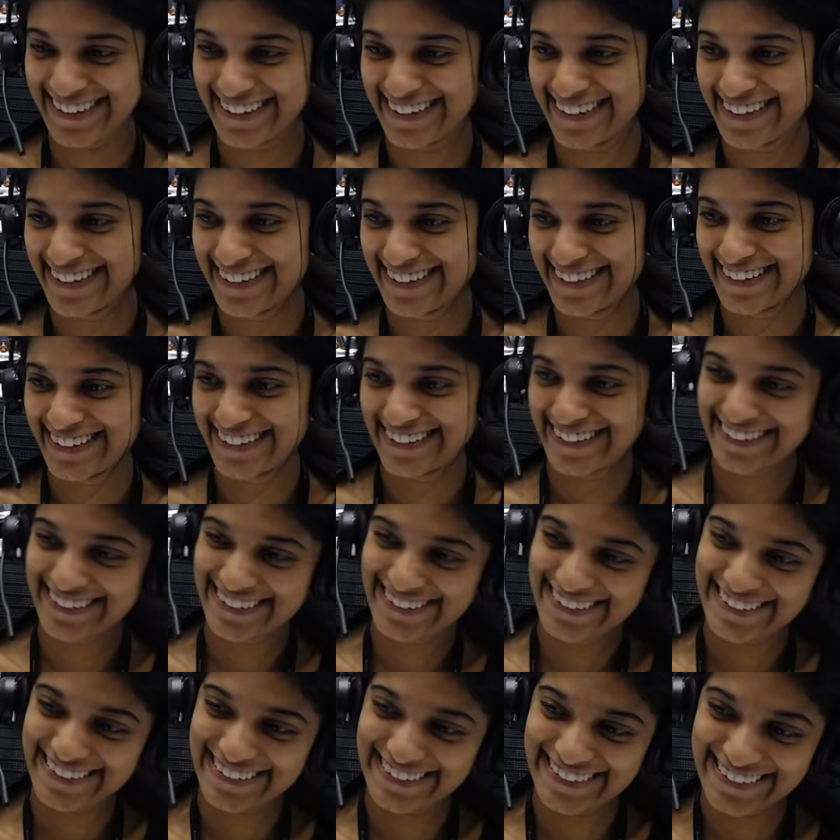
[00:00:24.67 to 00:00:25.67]

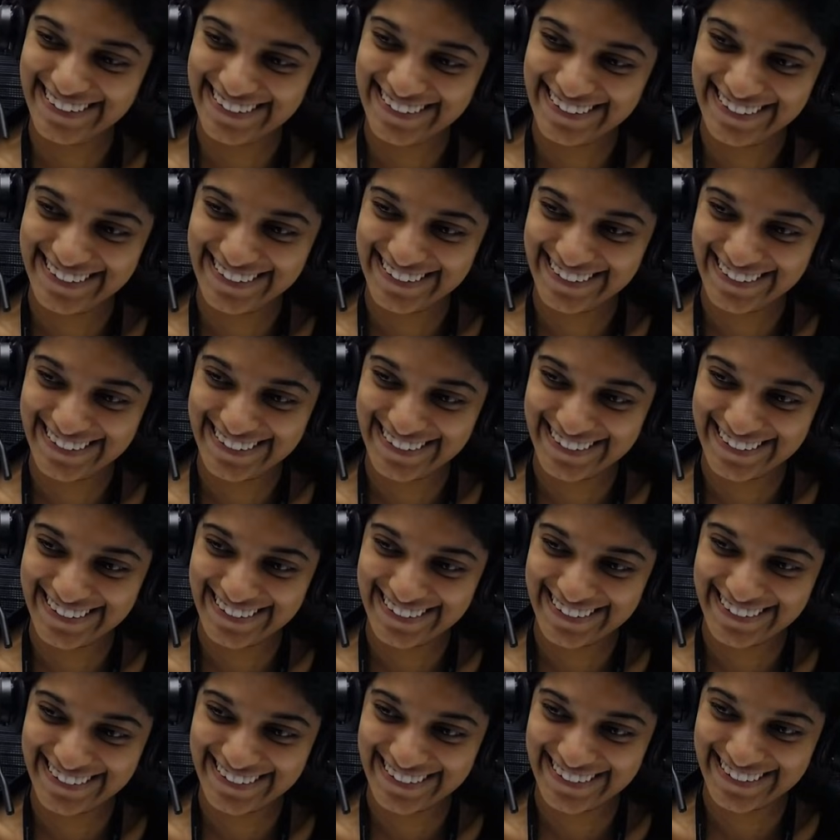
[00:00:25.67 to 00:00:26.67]

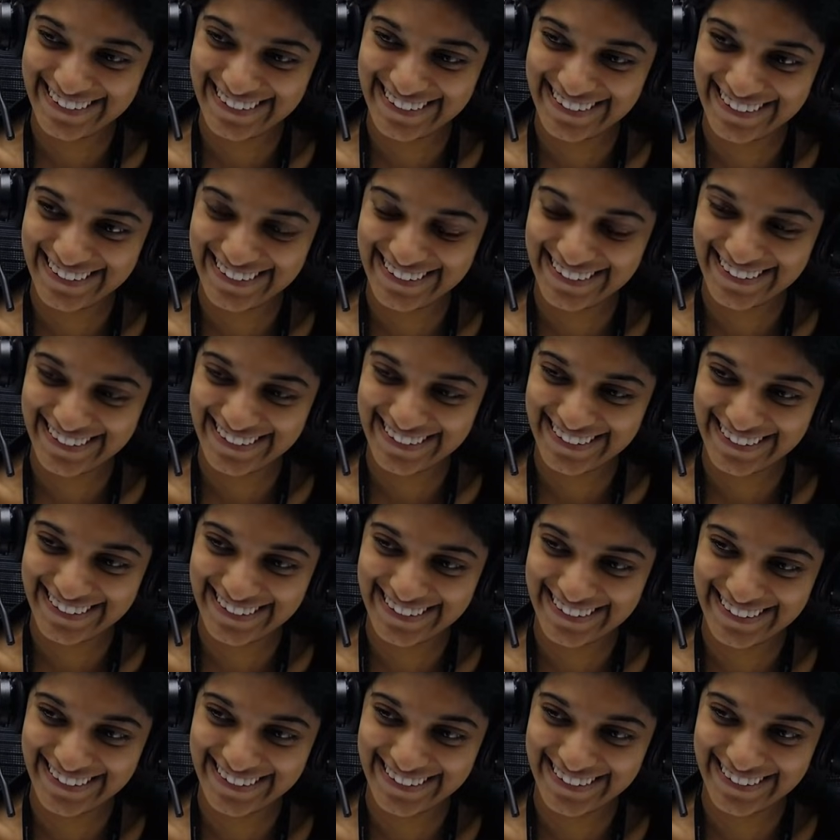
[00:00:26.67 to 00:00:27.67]

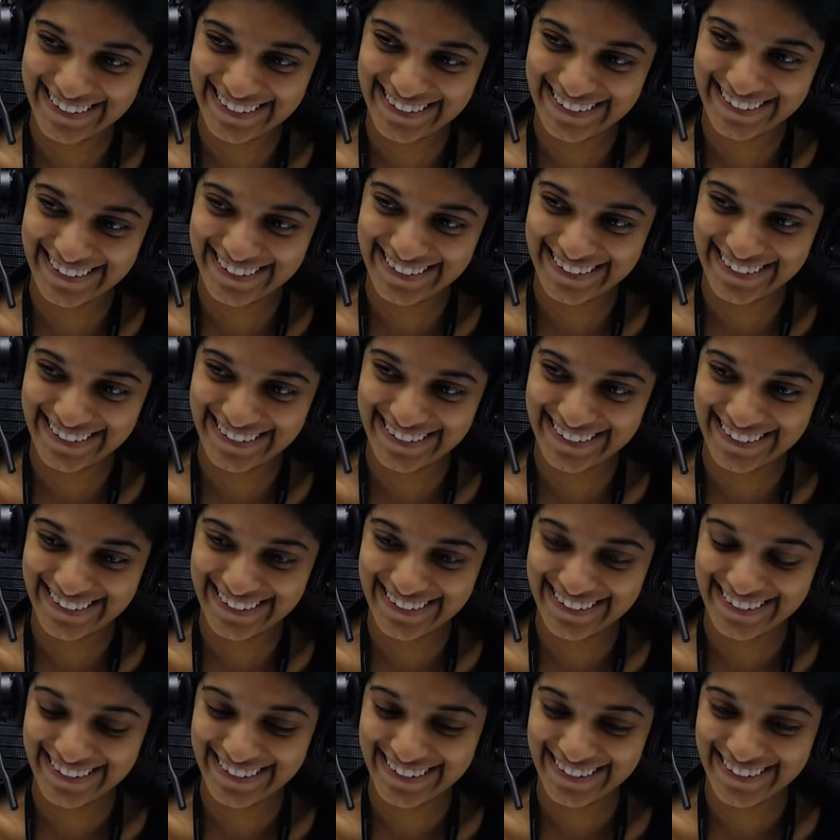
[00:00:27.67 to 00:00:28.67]

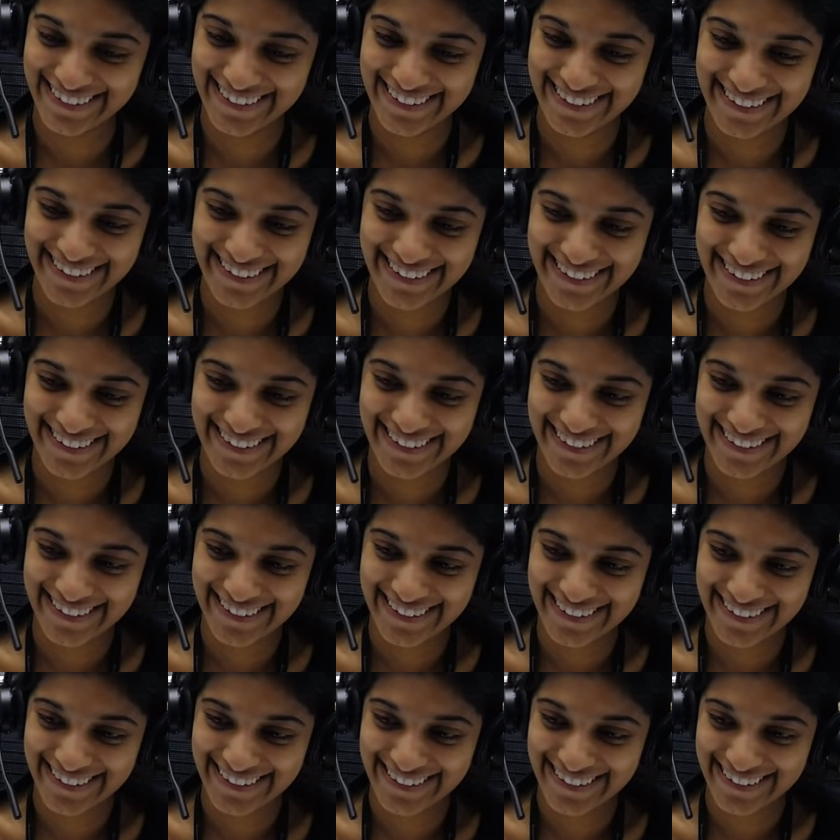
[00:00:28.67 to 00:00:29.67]

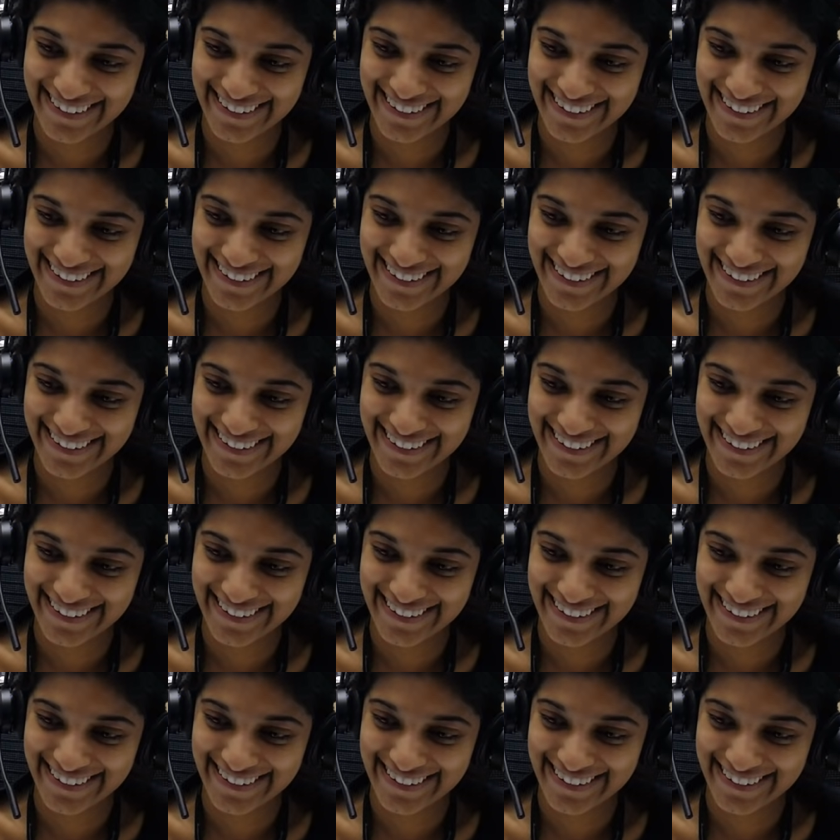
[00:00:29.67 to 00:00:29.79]
(silent)